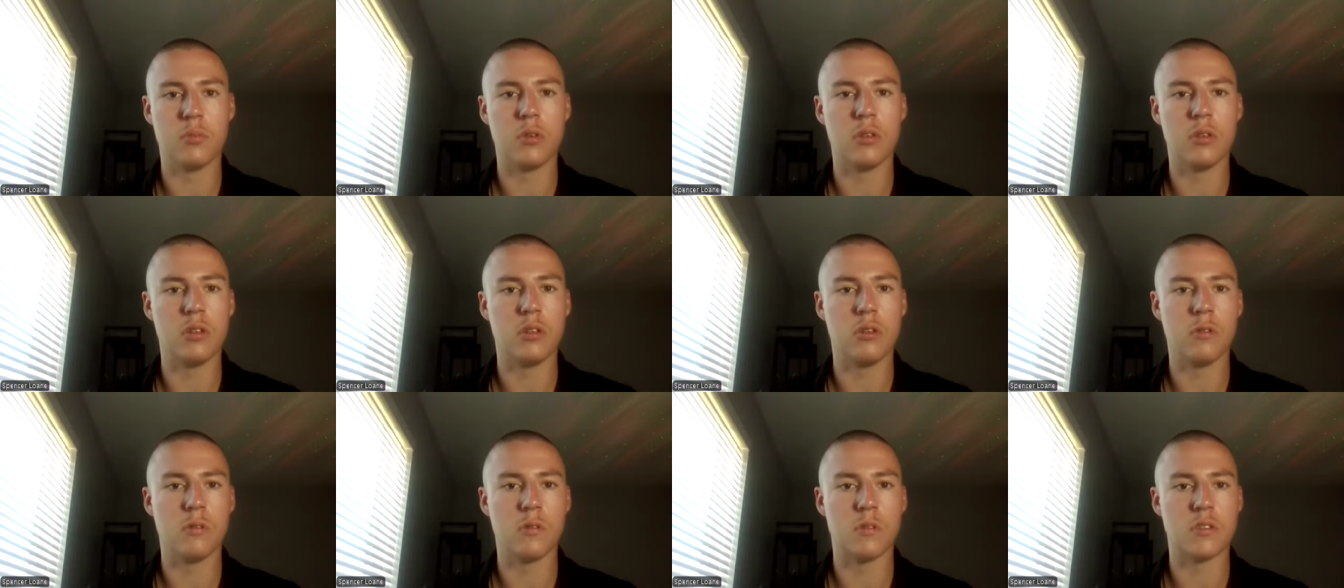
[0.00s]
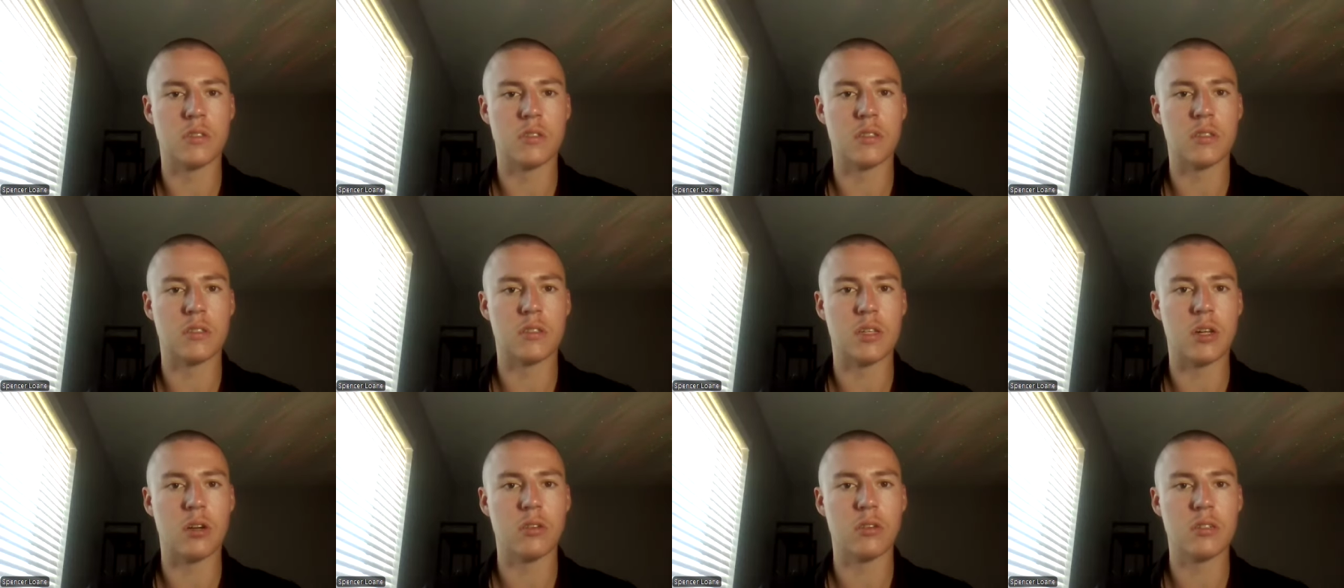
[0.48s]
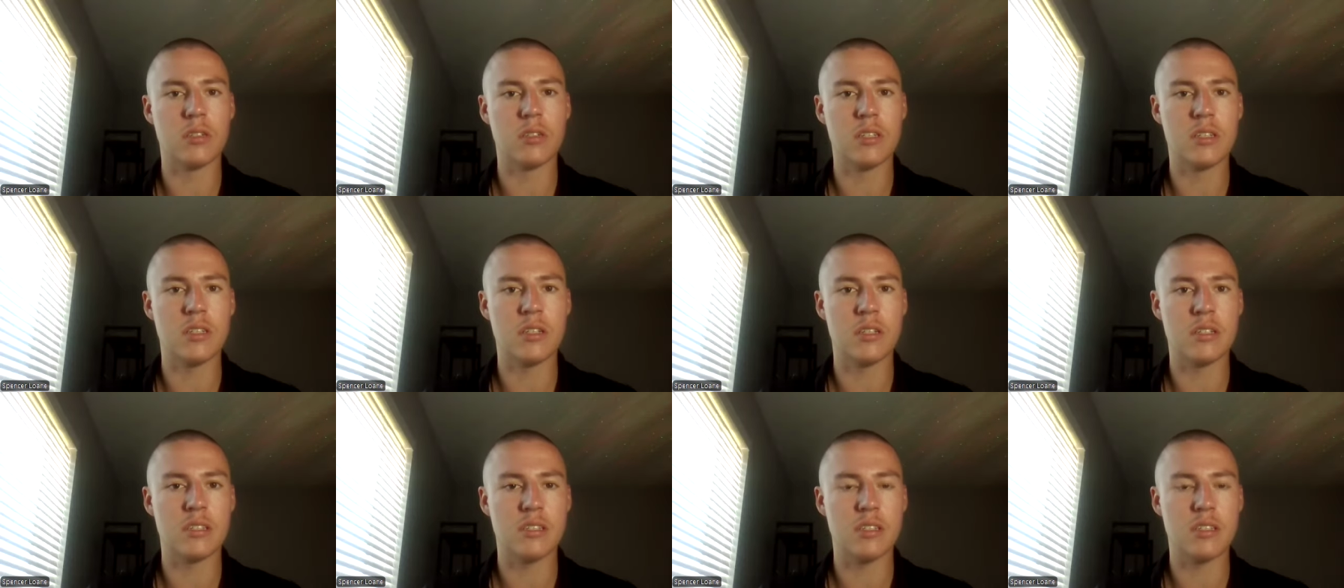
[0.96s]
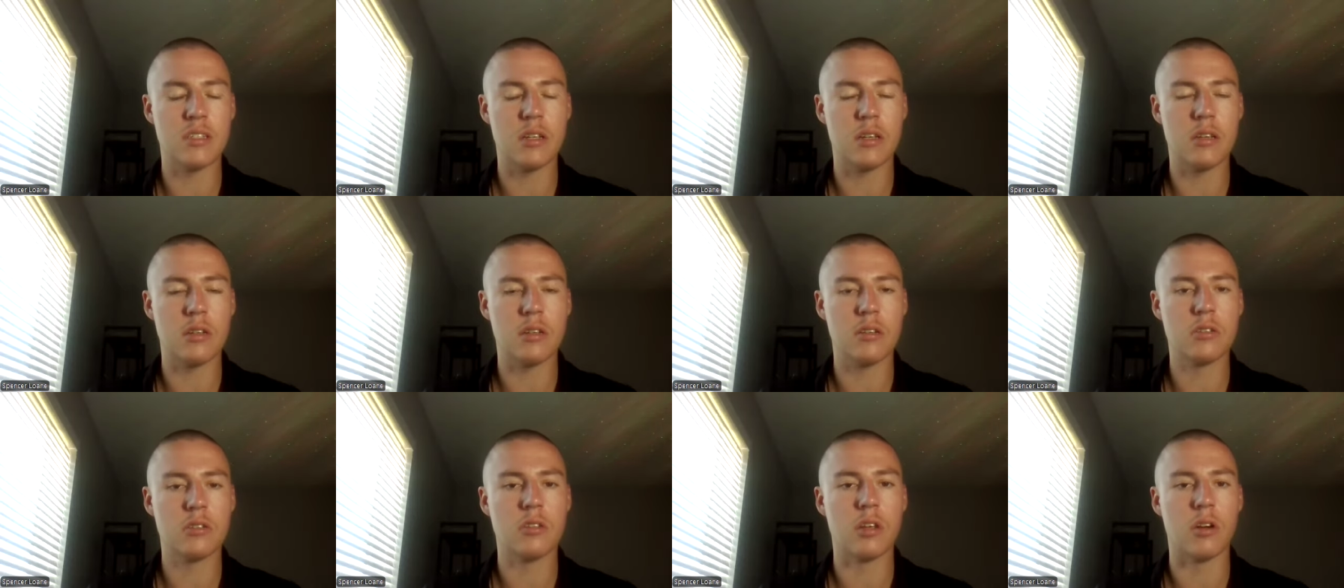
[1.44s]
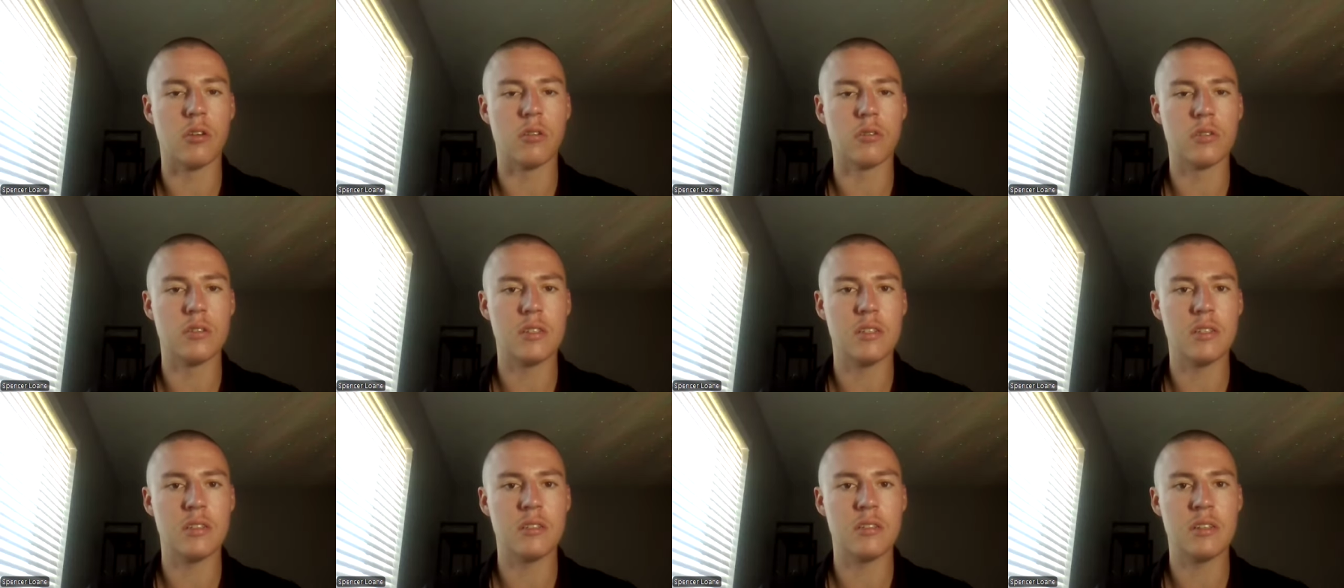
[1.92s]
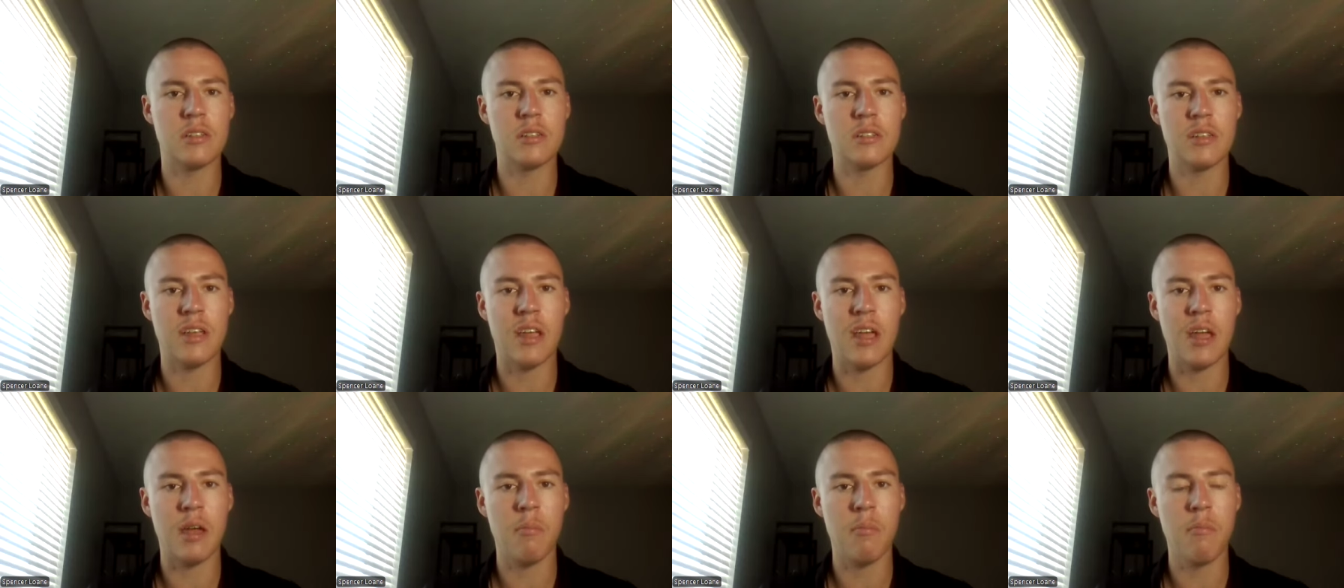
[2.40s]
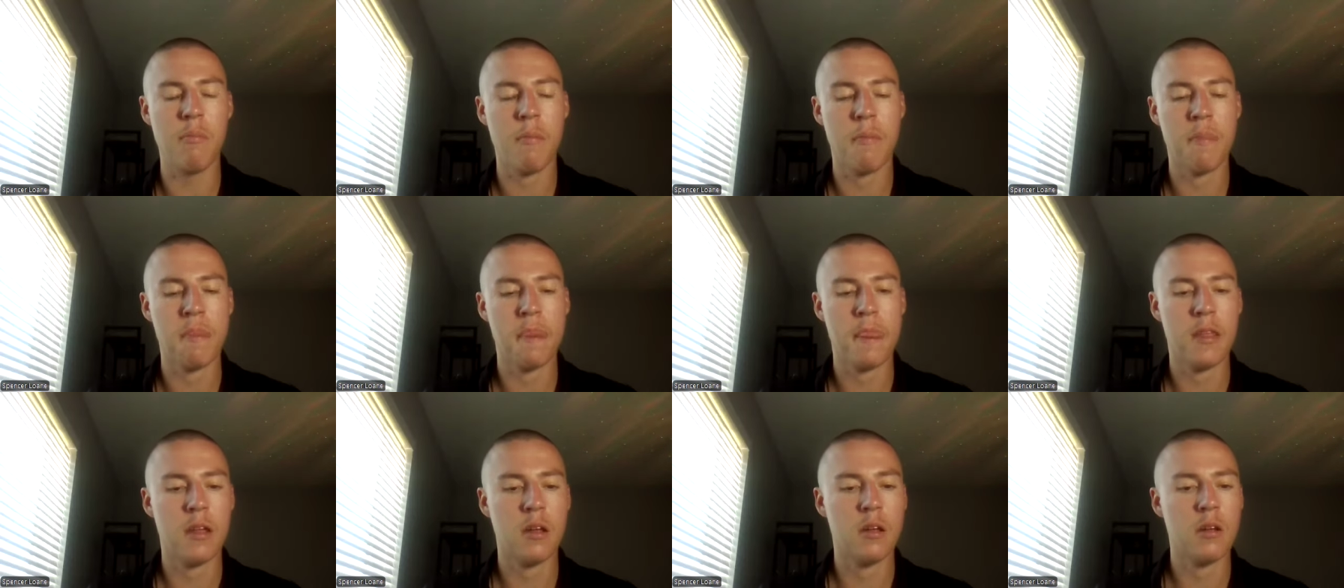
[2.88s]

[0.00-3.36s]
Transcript: but you notice the subtleties in his subtleties in his game.